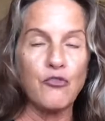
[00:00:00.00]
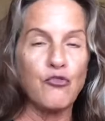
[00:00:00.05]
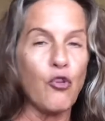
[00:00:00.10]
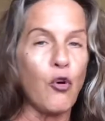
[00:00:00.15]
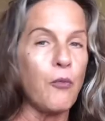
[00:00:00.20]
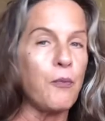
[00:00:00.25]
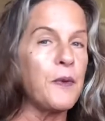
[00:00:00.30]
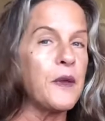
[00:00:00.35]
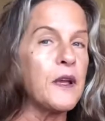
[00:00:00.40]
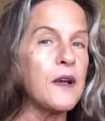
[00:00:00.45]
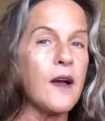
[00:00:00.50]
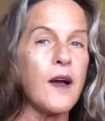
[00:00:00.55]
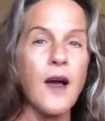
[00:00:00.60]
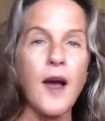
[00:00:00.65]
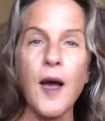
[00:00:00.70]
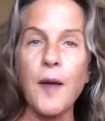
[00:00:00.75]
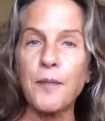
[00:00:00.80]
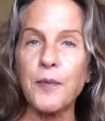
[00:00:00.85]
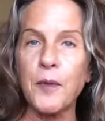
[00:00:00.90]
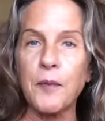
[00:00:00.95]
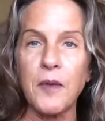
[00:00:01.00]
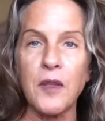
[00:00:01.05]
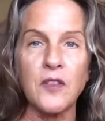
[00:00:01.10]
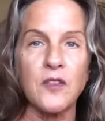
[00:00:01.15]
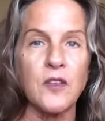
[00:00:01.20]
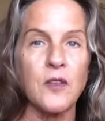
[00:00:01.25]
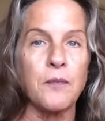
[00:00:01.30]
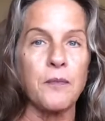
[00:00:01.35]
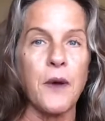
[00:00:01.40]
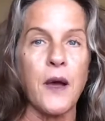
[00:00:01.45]
Don't be
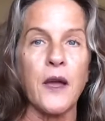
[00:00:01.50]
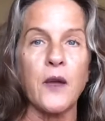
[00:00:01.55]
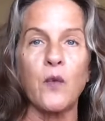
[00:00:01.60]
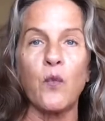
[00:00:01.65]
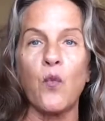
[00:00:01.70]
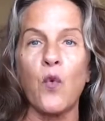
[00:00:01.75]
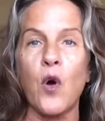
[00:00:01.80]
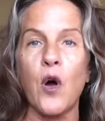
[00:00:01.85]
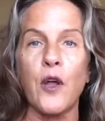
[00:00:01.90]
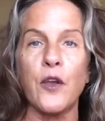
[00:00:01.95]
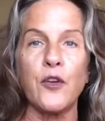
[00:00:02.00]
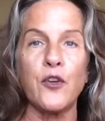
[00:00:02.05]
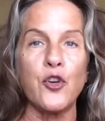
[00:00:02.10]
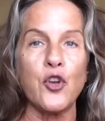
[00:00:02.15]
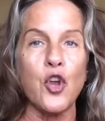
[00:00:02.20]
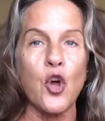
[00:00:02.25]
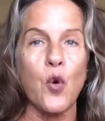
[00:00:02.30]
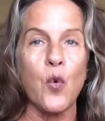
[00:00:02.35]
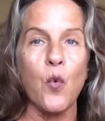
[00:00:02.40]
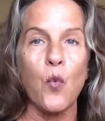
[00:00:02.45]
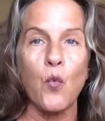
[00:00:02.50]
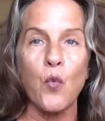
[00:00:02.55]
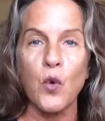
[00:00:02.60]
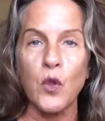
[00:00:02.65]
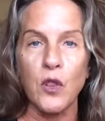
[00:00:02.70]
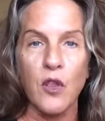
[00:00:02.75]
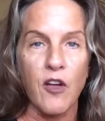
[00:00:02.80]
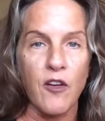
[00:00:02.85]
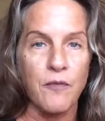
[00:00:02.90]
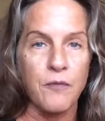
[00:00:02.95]
complimented by one, no one
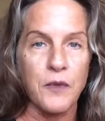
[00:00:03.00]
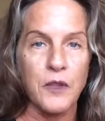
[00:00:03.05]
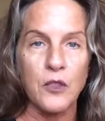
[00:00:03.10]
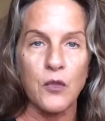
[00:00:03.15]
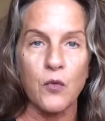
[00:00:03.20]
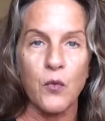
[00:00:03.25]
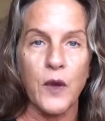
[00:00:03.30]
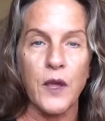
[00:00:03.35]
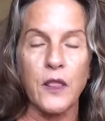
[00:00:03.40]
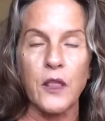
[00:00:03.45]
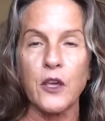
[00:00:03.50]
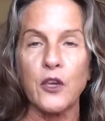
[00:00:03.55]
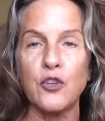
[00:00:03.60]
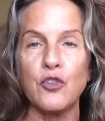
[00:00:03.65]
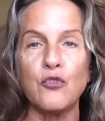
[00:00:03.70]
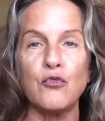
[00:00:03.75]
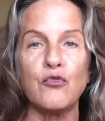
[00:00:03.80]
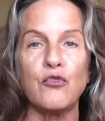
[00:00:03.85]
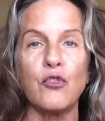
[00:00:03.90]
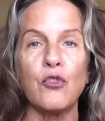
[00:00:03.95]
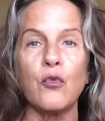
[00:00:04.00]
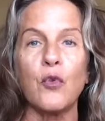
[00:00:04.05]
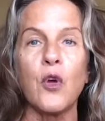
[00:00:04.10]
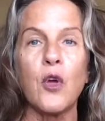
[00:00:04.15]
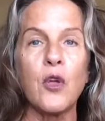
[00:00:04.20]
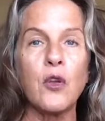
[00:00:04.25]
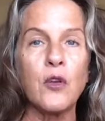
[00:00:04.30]
will love me the way like you do.